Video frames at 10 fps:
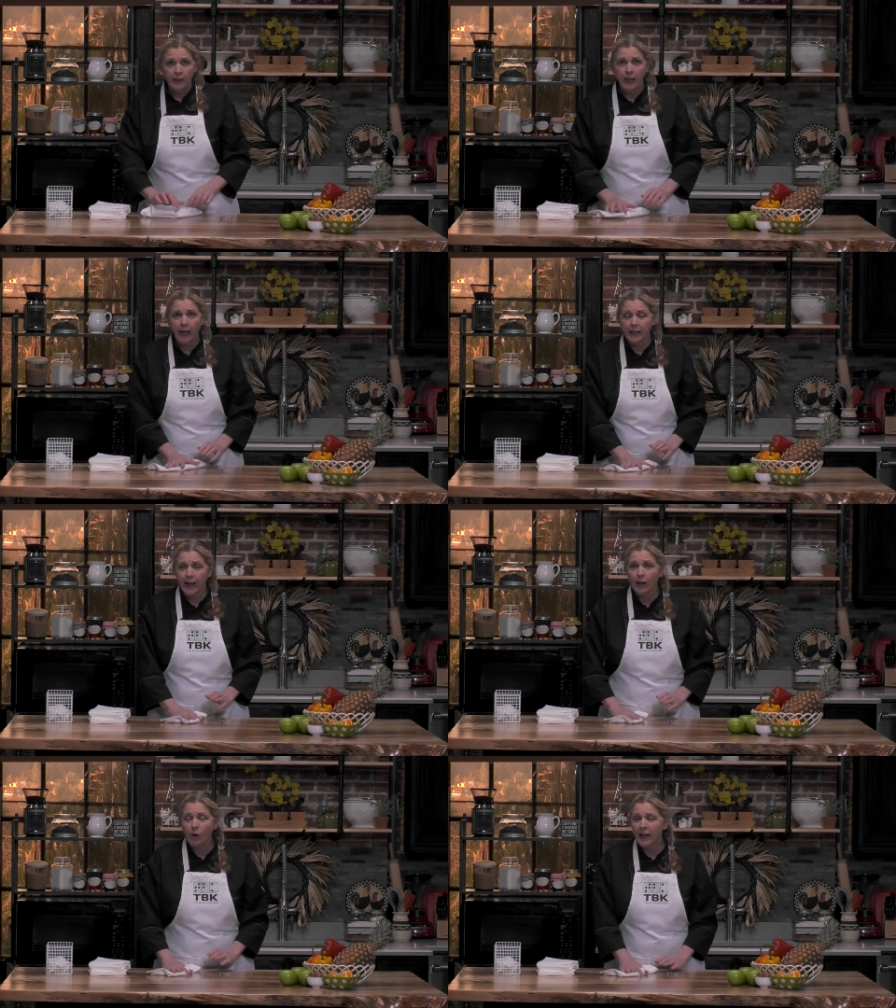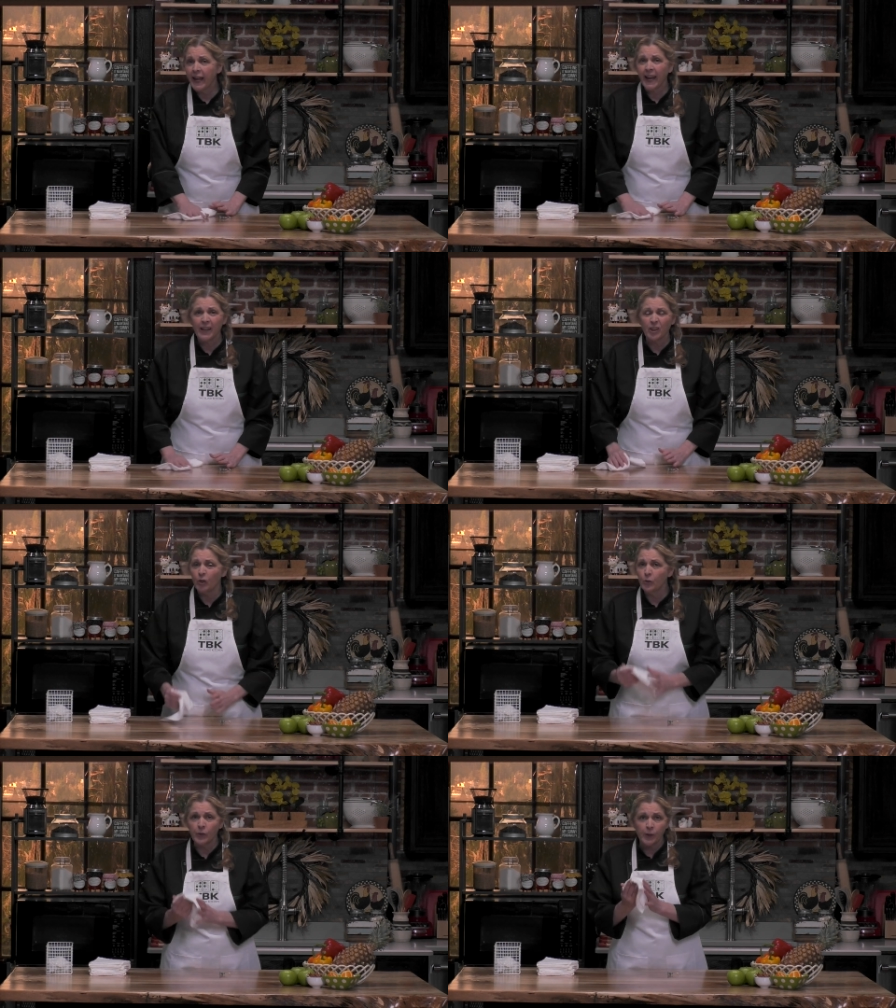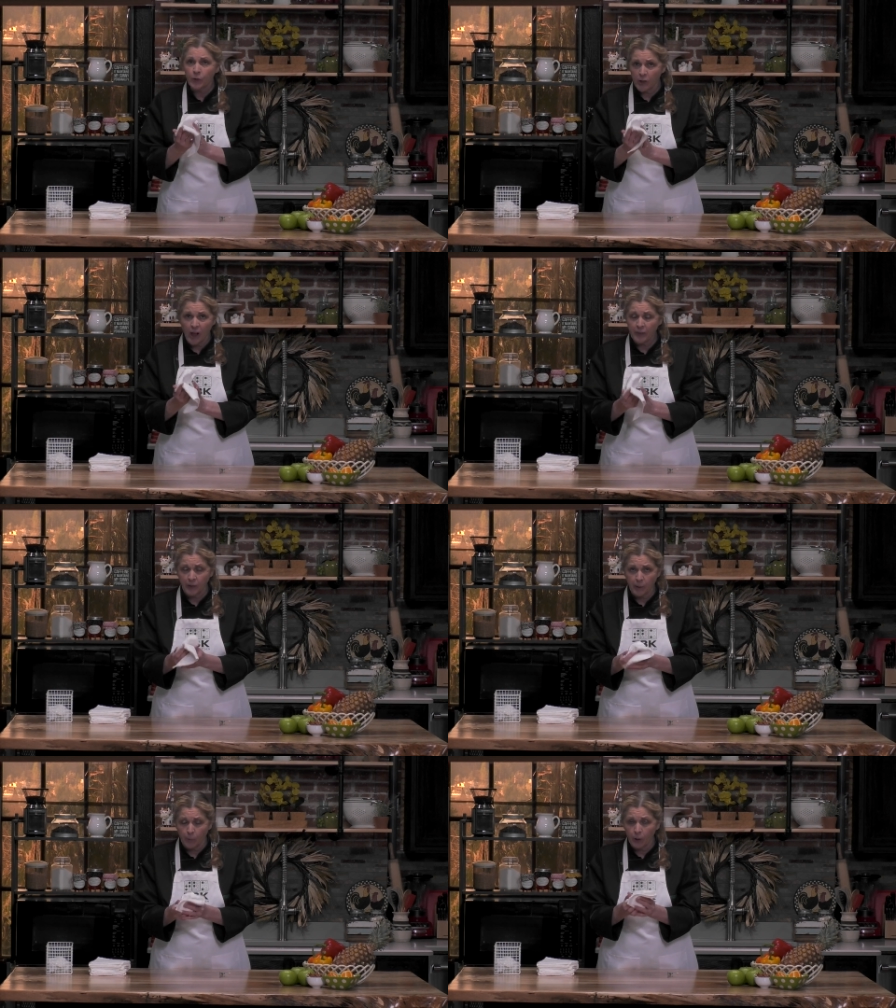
and now I can't use this cloth anymore